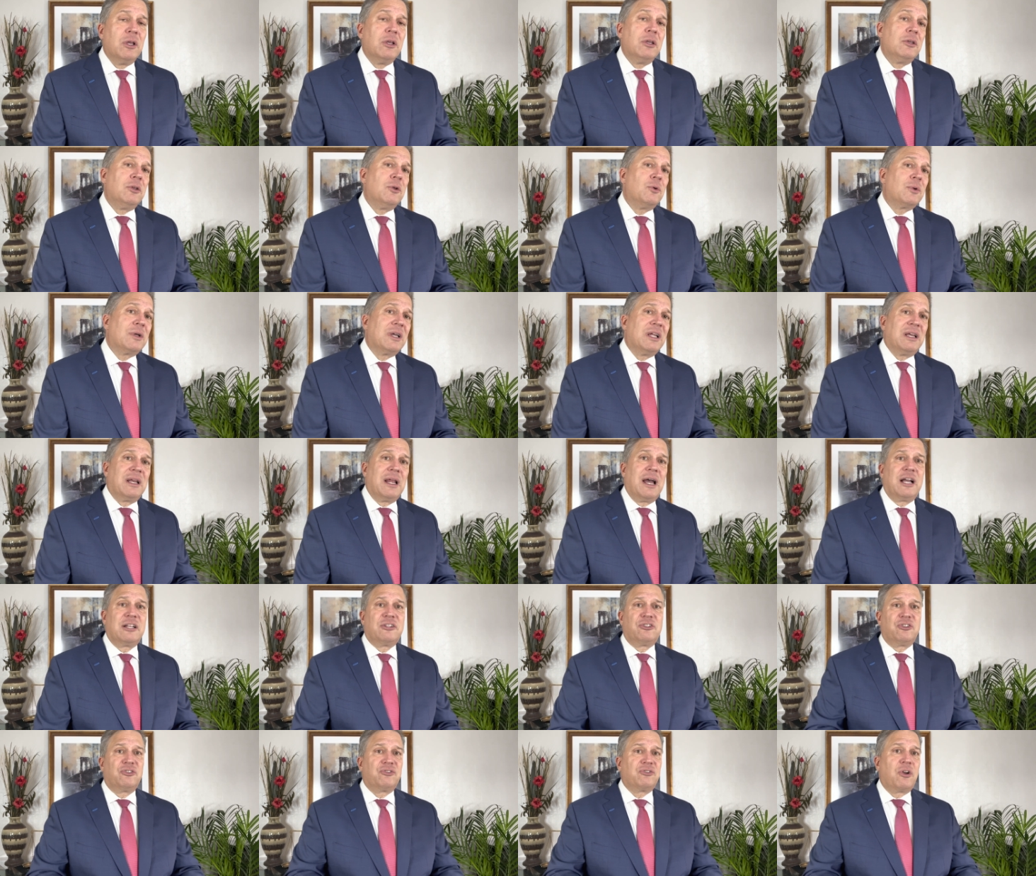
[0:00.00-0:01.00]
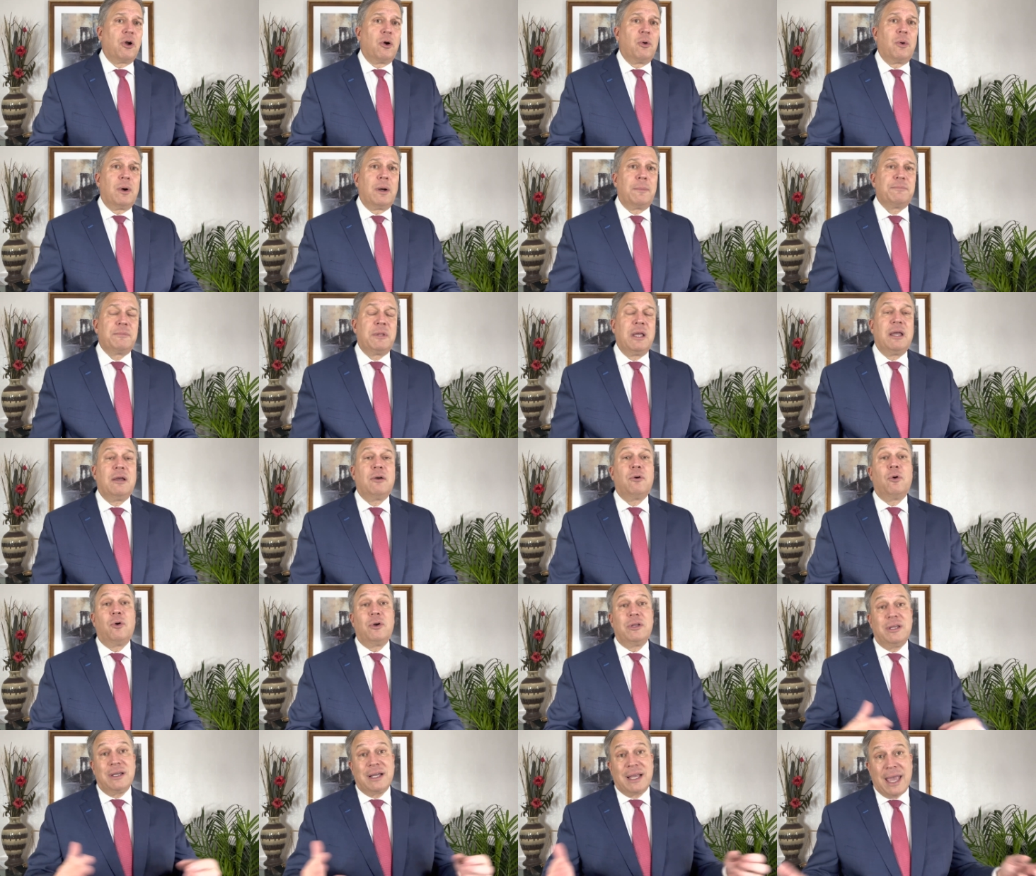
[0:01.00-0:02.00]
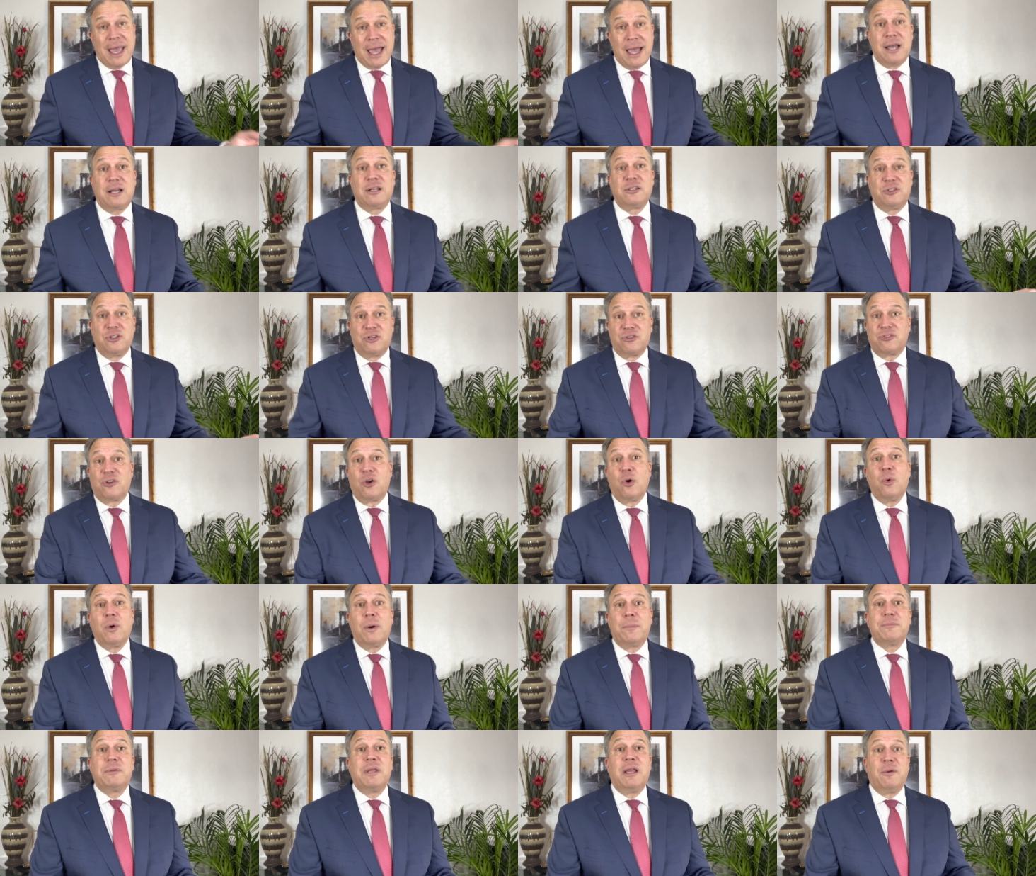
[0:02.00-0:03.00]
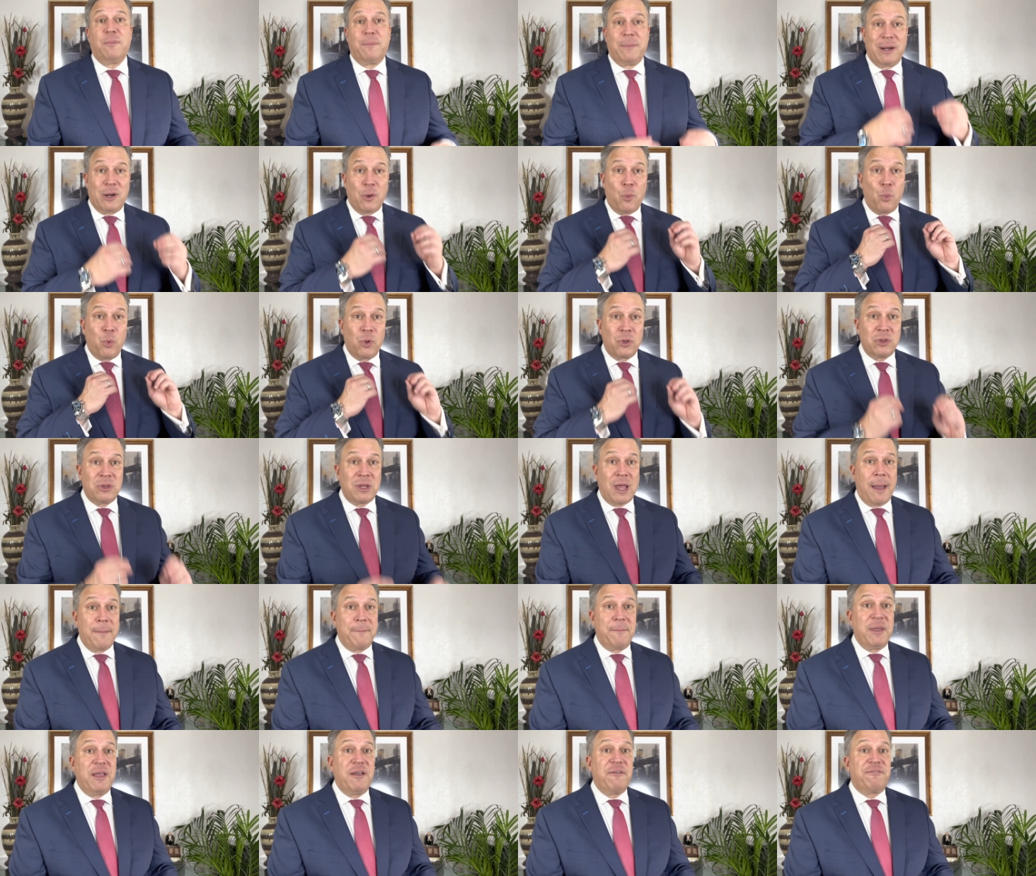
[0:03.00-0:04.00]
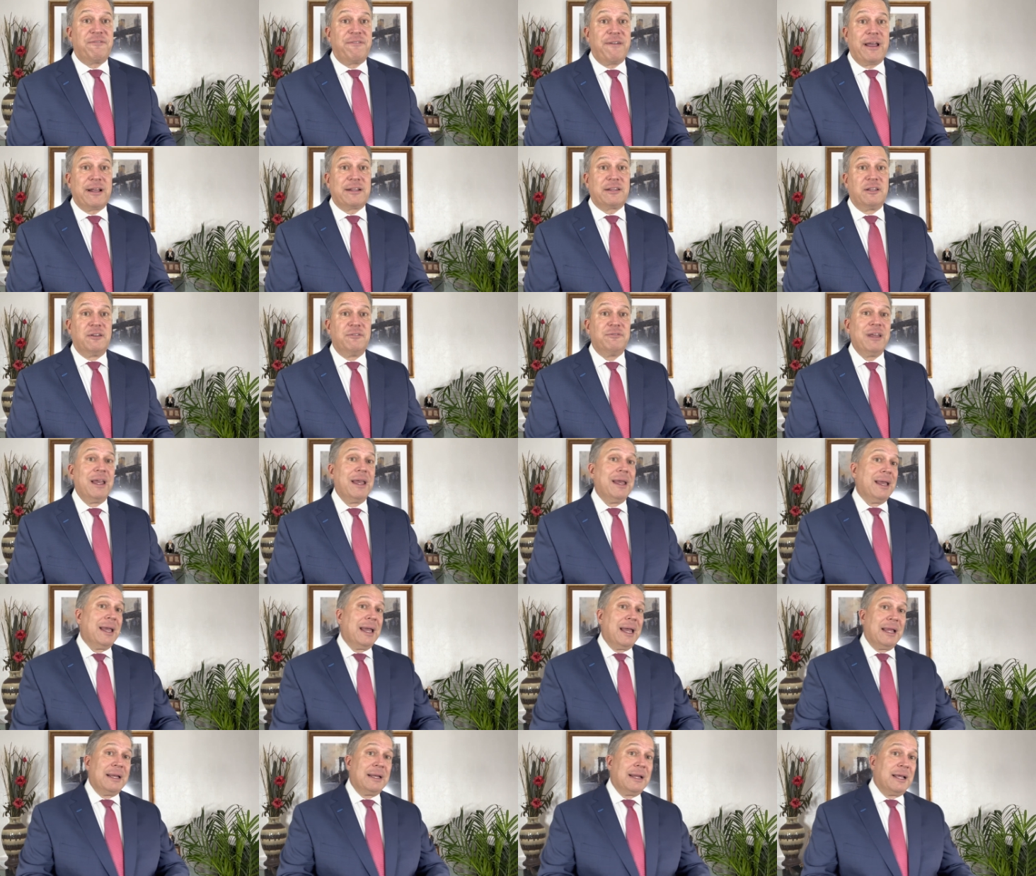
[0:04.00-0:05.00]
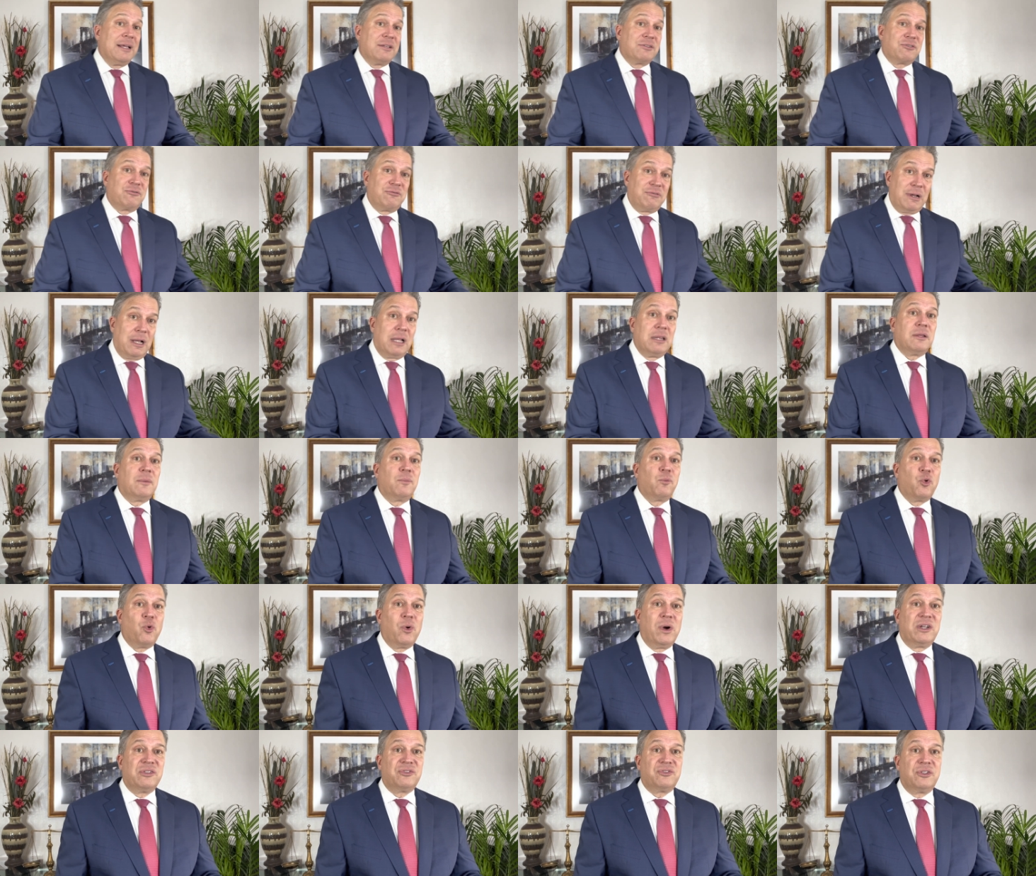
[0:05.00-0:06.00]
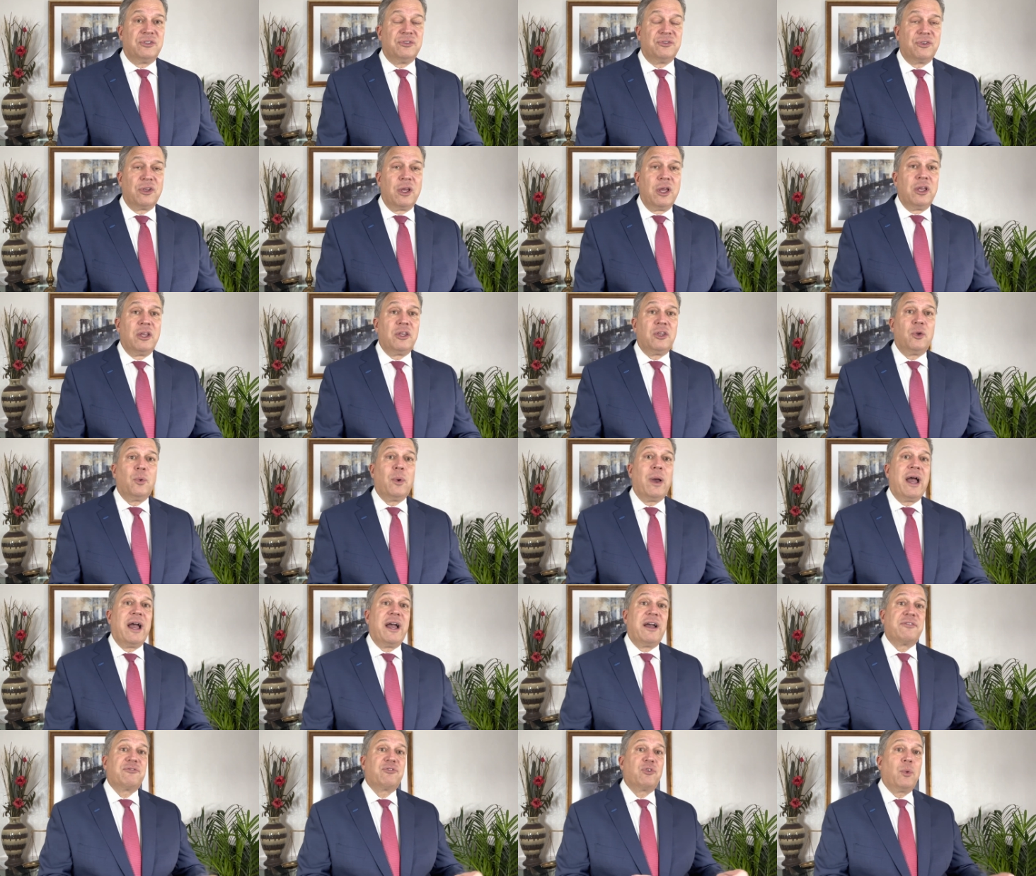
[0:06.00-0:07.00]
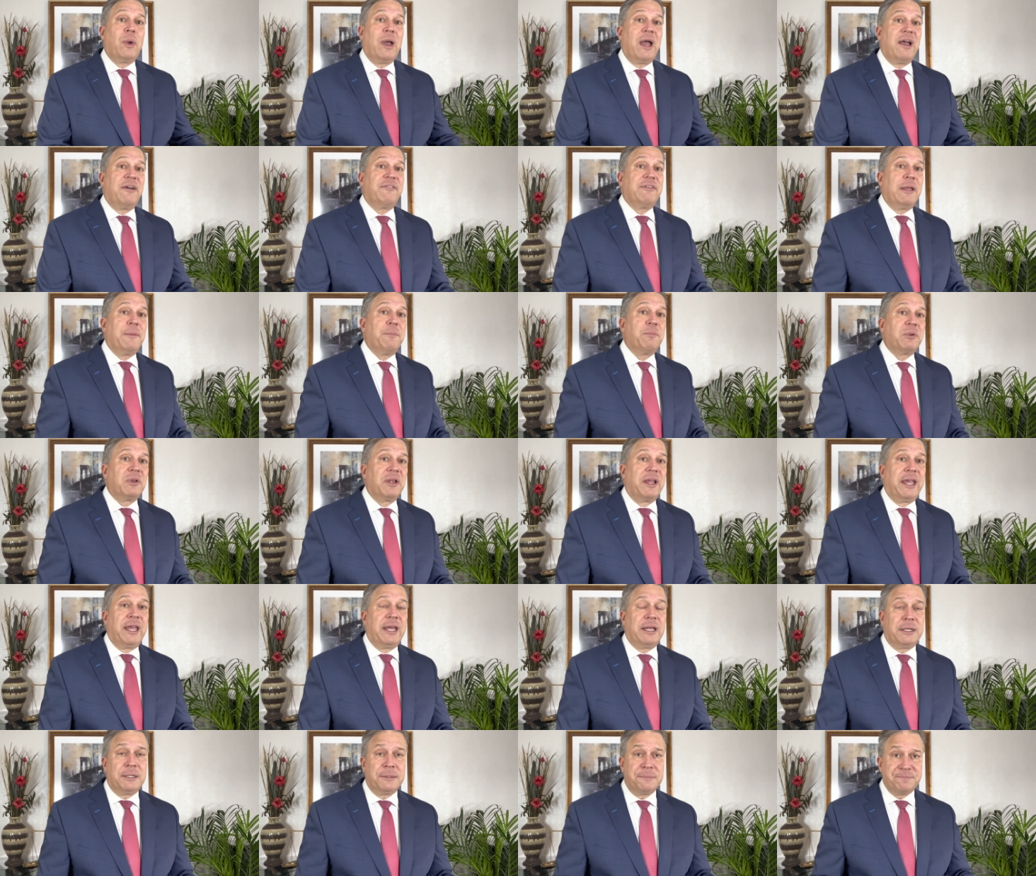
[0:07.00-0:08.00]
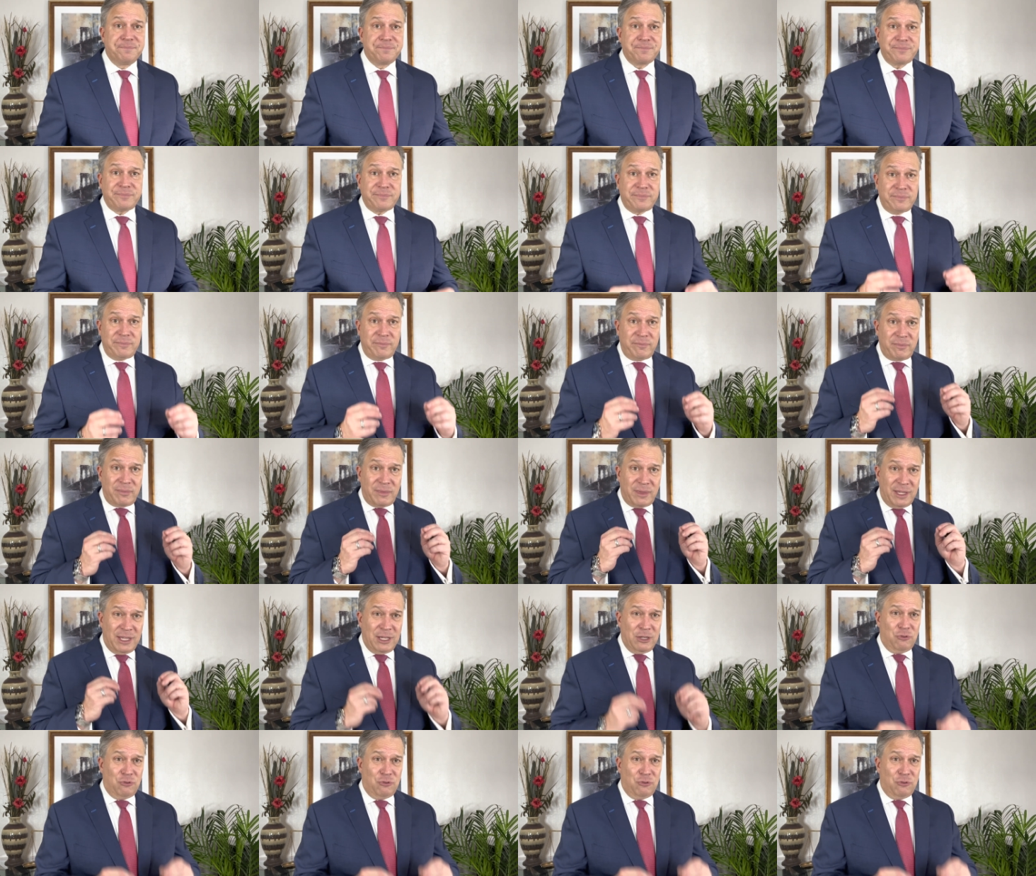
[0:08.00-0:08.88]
You cannot just go up there, or you can just go up there, but it will not be effective and ask random questions. You have to have a plan in